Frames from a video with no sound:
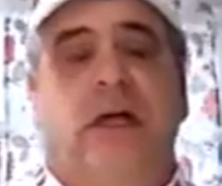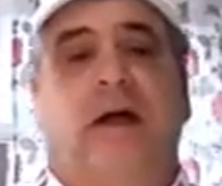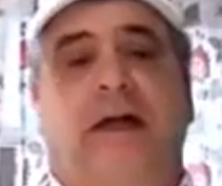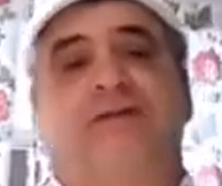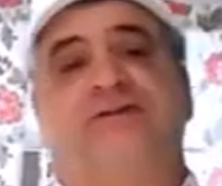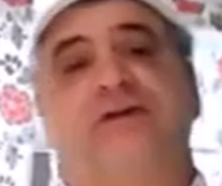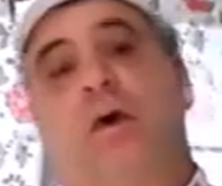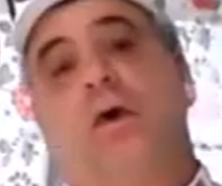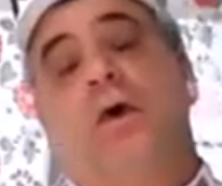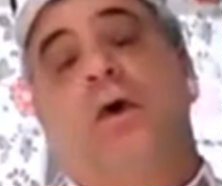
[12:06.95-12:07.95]
All right.
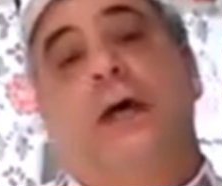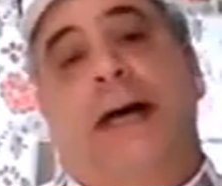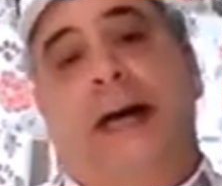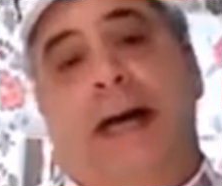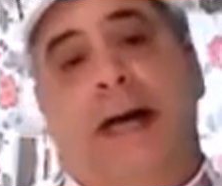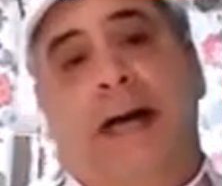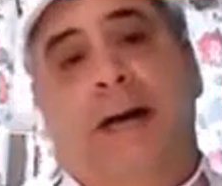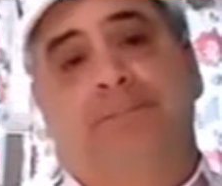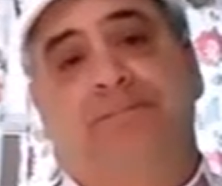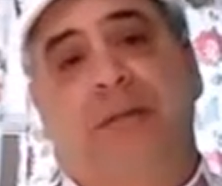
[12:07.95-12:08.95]
So
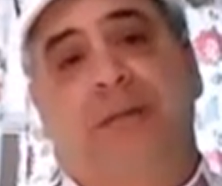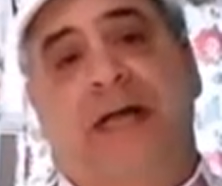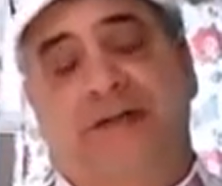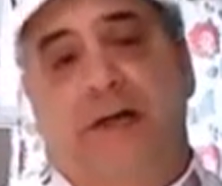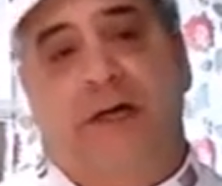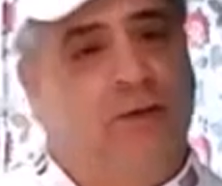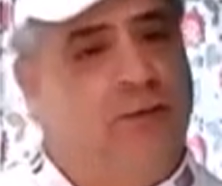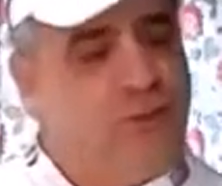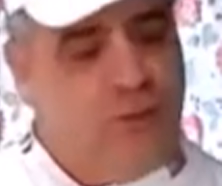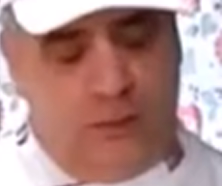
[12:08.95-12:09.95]
I did our
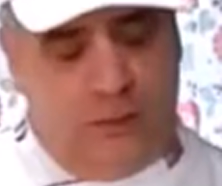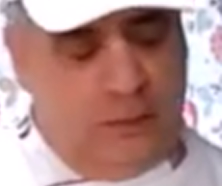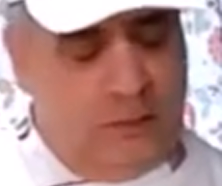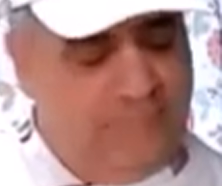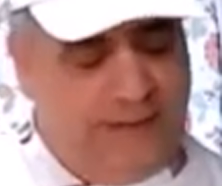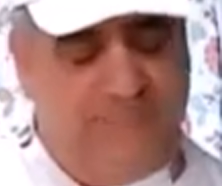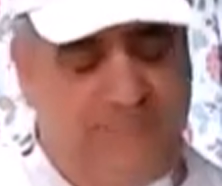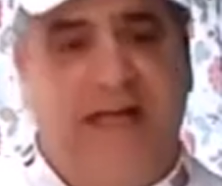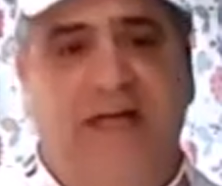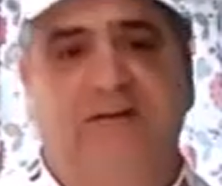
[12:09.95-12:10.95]
usual
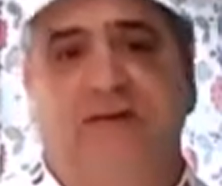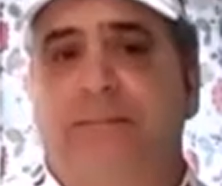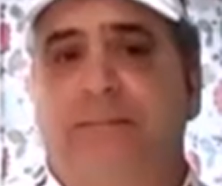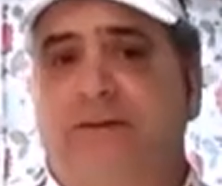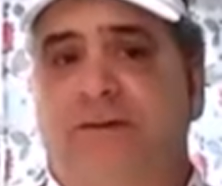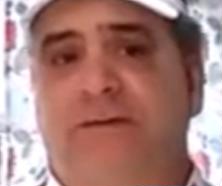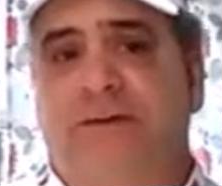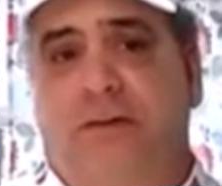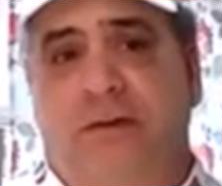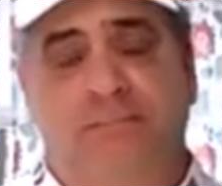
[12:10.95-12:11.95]
5 eggs and a pound of
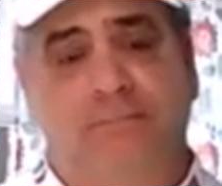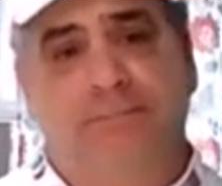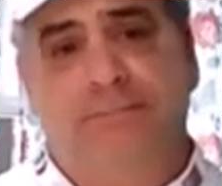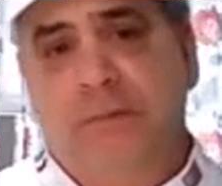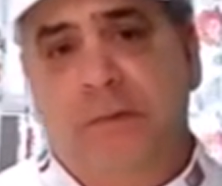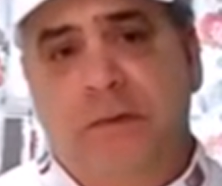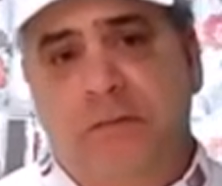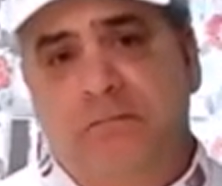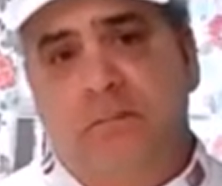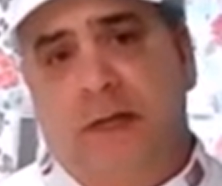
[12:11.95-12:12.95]
durum.
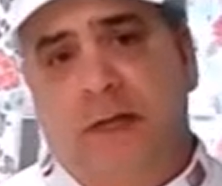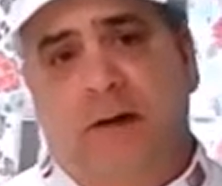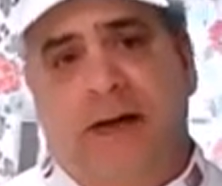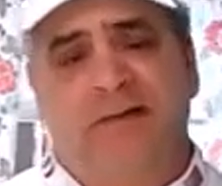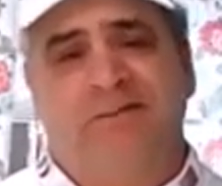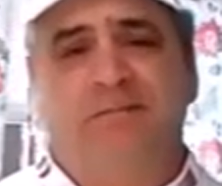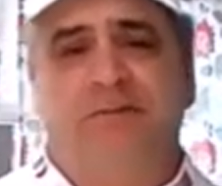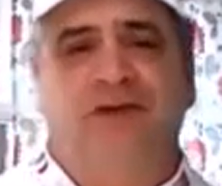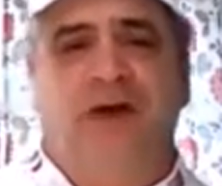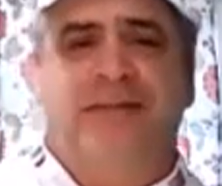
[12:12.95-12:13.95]
All right.
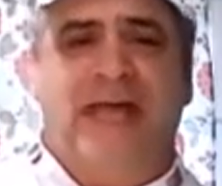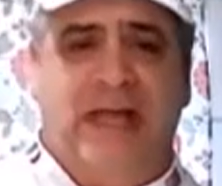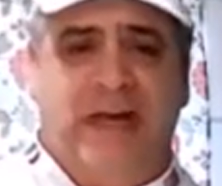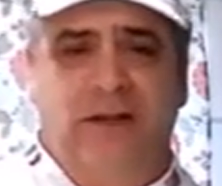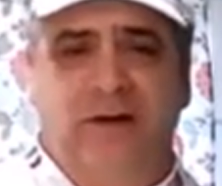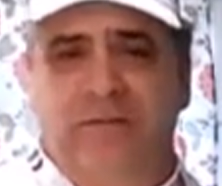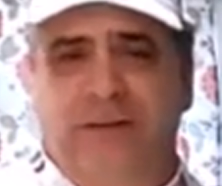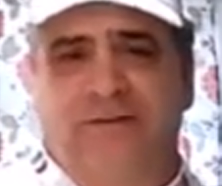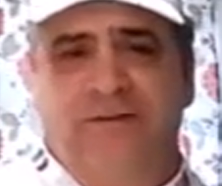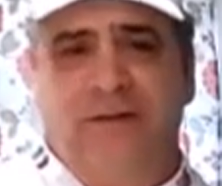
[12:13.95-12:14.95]
Jumped ahead a little
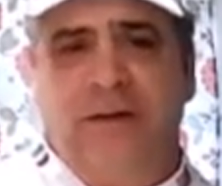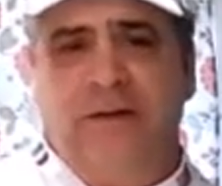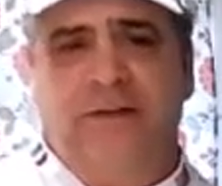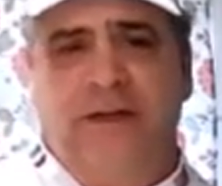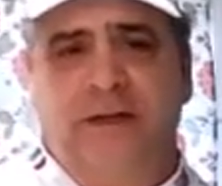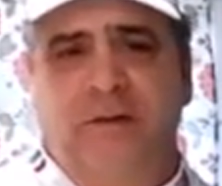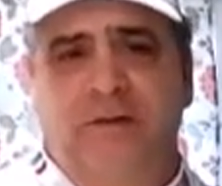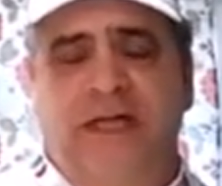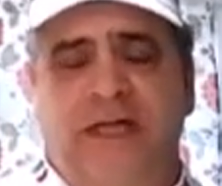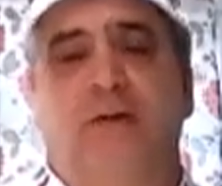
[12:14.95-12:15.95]
bit, so I don't think
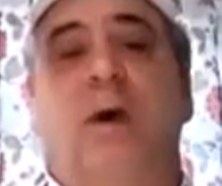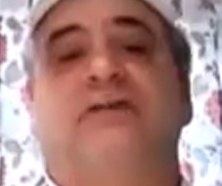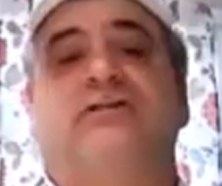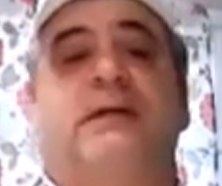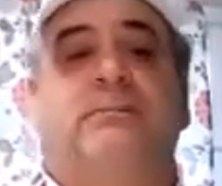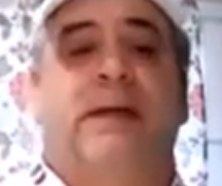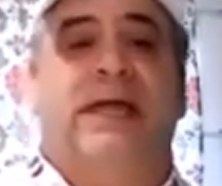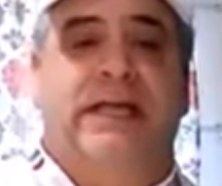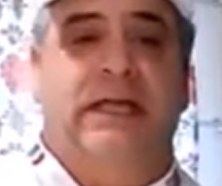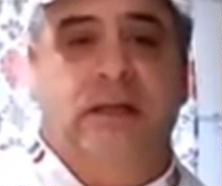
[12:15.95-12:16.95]
you need to watch me
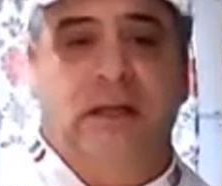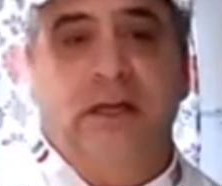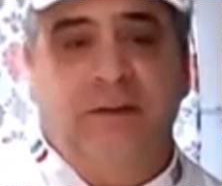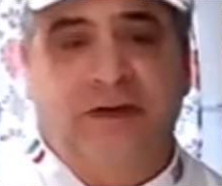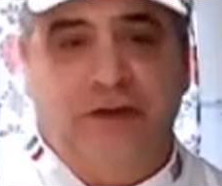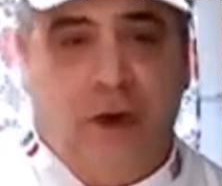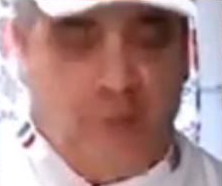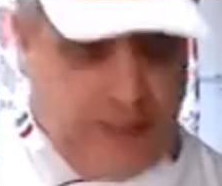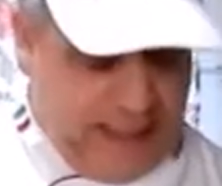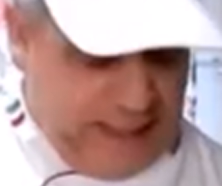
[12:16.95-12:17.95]
make the dough
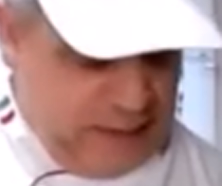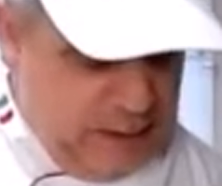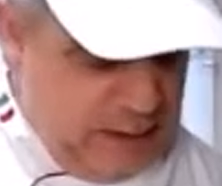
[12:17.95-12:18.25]
again.